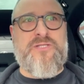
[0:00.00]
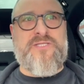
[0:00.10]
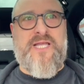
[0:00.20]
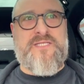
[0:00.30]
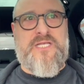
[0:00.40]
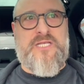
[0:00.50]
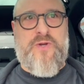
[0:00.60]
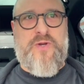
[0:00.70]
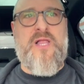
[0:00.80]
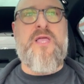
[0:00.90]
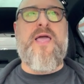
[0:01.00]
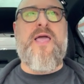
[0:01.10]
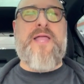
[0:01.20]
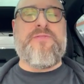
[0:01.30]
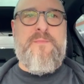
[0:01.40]
turns against Israel
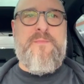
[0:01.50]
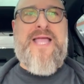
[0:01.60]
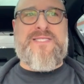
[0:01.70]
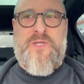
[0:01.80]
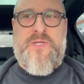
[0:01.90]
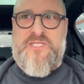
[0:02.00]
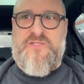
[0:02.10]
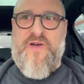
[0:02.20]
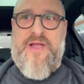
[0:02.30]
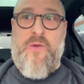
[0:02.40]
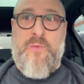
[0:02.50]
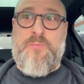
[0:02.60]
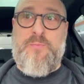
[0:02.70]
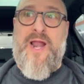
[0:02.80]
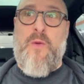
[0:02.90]
and demands that we cease fire, at
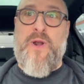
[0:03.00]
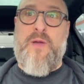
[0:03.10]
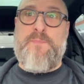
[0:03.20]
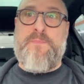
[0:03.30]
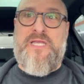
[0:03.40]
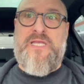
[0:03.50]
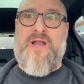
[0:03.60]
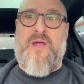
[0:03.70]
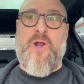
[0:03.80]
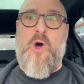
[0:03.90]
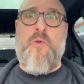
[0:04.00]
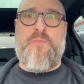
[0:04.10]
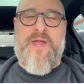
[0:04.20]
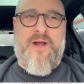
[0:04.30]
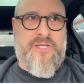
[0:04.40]
which point I want to believe and I want to
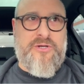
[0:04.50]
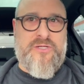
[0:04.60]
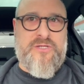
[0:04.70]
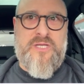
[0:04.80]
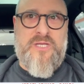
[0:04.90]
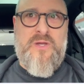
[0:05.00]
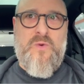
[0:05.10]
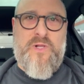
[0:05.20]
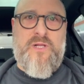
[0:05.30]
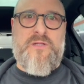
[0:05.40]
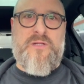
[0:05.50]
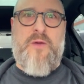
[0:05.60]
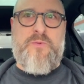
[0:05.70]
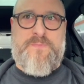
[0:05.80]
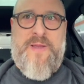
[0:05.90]
hope that our leaders will
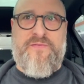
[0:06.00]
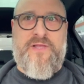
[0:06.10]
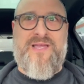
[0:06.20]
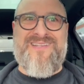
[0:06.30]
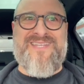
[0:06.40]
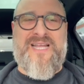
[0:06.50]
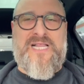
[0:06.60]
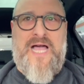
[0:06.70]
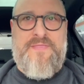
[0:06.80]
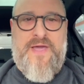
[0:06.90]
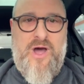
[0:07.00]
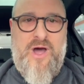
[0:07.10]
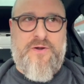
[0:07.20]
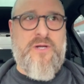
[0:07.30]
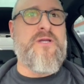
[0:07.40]
respectfully decline that
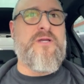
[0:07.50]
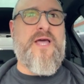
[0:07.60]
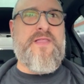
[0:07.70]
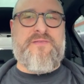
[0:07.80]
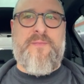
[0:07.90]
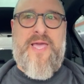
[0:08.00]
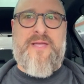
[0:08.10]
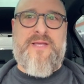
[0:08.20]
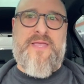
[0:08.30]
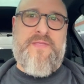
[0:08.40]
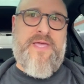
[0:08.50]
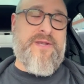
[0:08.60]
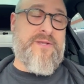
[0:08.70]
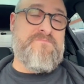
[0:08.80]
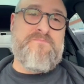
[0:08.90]
offer and that demand, and
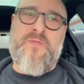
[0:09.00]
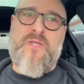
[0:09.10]
then